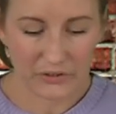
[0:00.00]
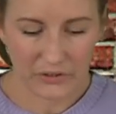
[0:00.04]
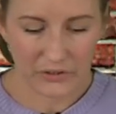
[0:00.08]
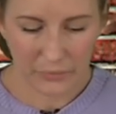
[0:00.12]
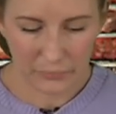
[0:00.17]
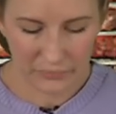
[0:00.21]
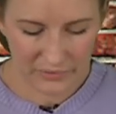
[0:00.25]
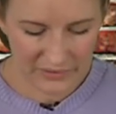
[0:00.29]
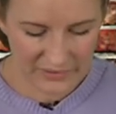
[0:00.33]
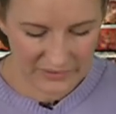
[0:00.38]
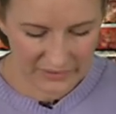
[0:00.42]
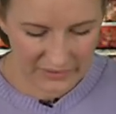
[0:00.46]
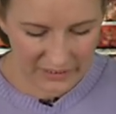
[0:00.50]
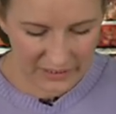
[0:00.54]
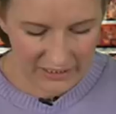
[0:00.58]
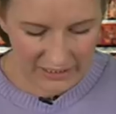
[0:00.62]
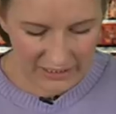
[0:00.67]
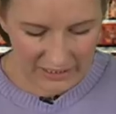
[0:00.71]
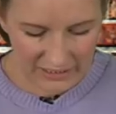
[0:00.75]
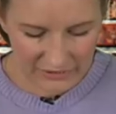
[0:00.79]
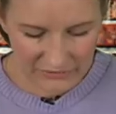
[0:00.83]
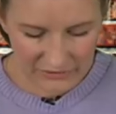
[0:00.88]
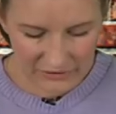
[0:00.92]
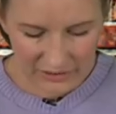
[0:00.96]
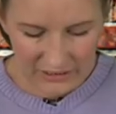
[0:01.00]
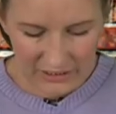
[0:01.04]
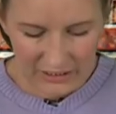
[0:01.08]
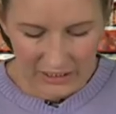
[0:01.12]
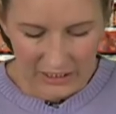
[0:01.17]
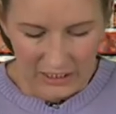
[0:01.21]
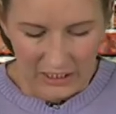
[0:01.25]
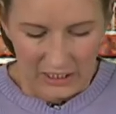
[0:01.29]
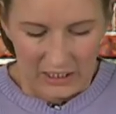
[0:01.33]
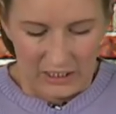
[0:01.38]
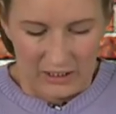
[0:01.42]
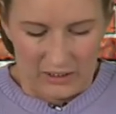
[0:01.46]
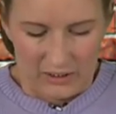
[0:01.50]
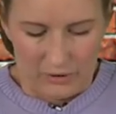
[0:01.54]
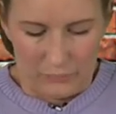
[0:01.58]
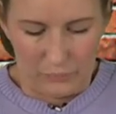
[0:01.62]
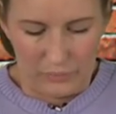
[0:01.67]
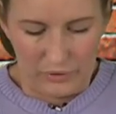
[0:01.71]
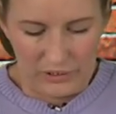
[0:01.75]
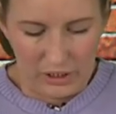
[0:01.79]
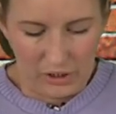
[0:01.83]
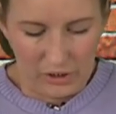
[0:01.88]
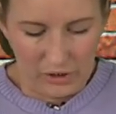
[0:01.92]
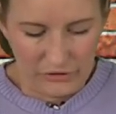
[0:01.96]
so this card,
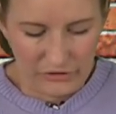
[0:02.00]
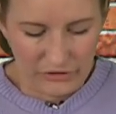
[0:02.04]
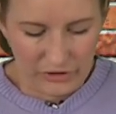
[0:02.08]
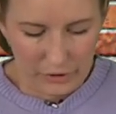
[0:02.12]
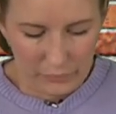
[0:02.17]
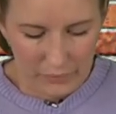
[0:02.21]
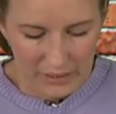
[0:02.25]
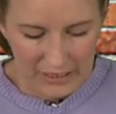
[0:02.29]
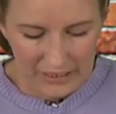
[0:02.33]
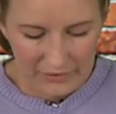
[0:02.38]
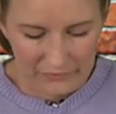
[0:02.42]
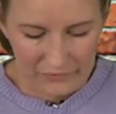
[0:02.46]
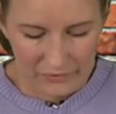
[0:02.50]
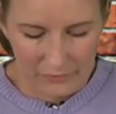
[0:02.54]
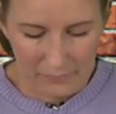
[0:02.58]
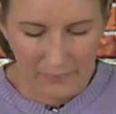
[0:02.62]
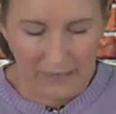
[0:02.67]
we also have the